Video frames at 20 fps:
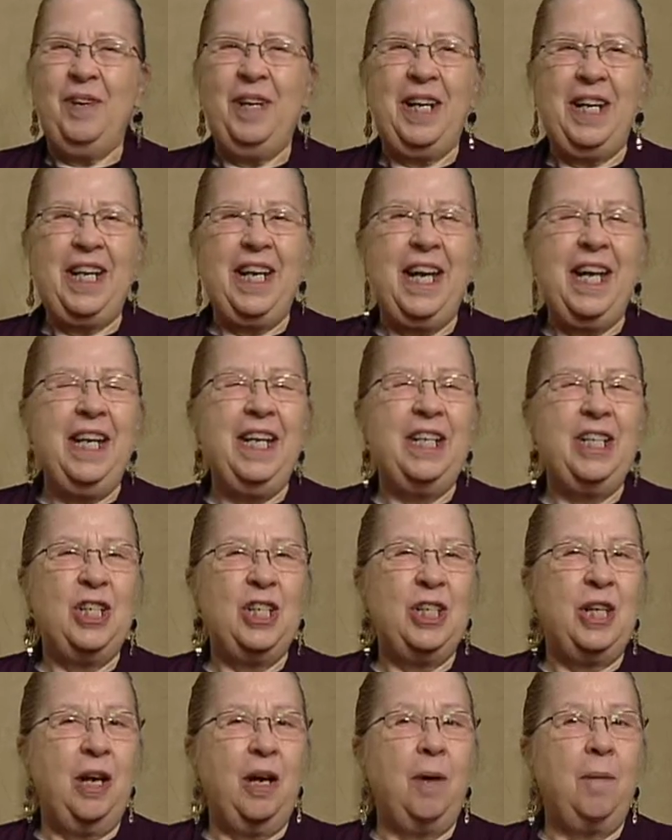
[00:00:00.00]
but again,
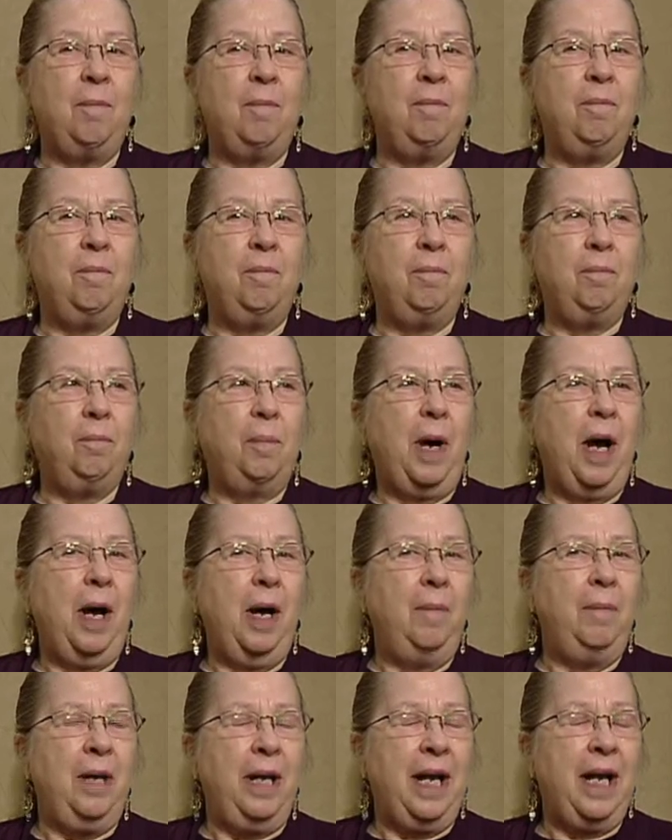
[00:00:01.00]
it's uh,
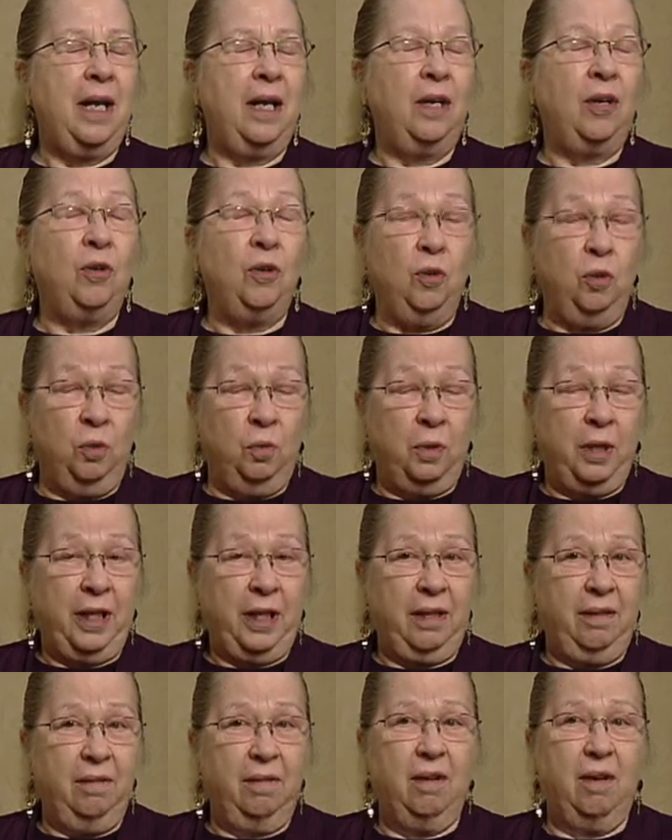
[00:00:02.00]
Bob and Anna
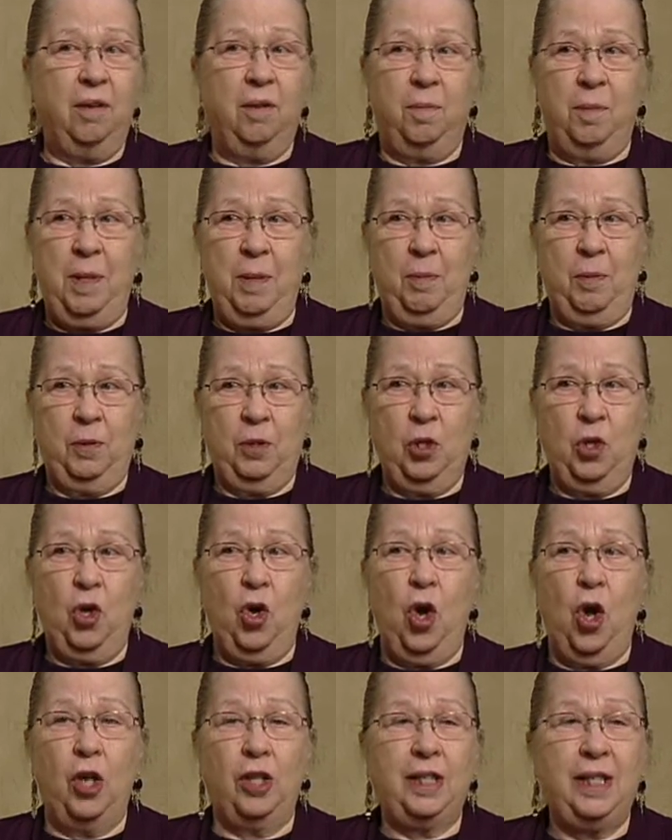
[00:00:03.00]
Goulrink are the people to
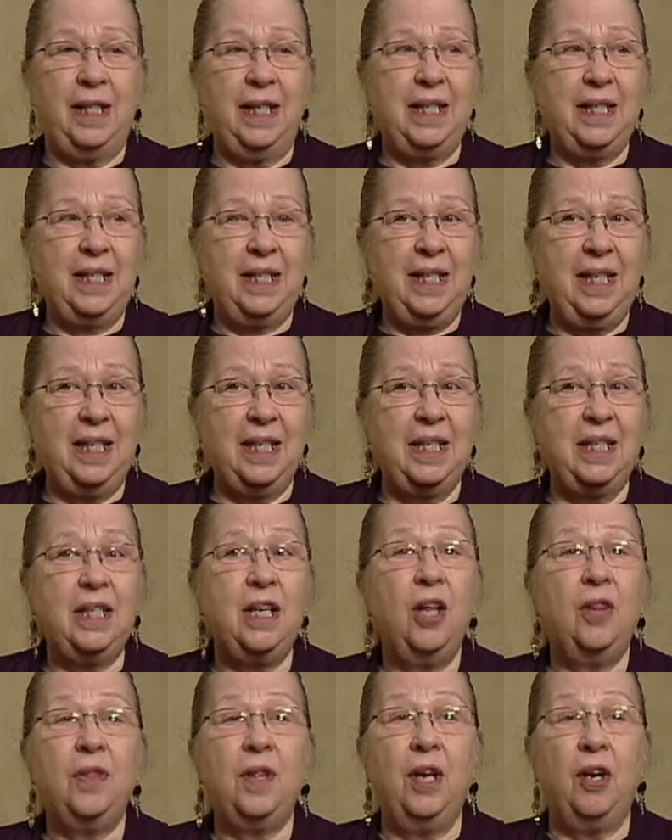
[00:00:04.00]
call to get tickets
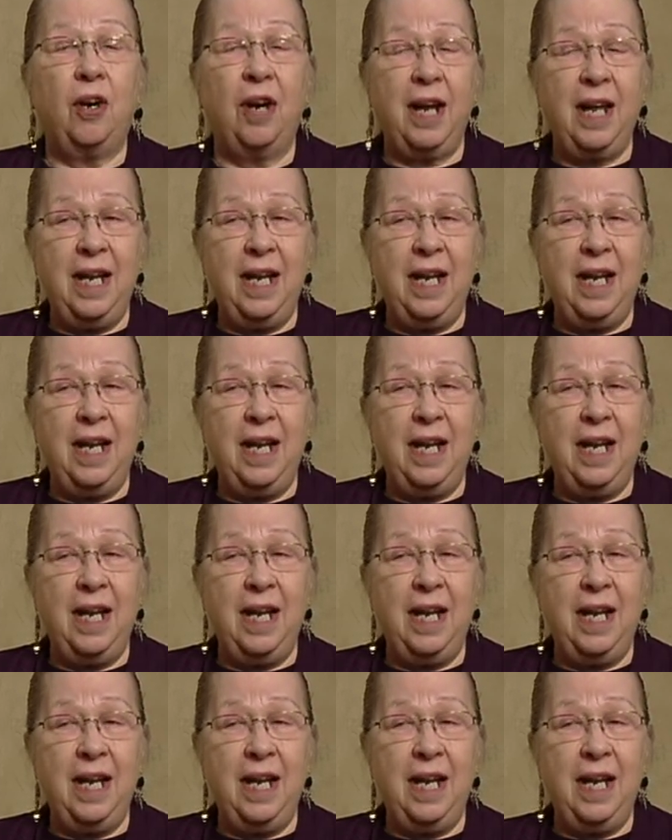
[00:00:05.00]
that are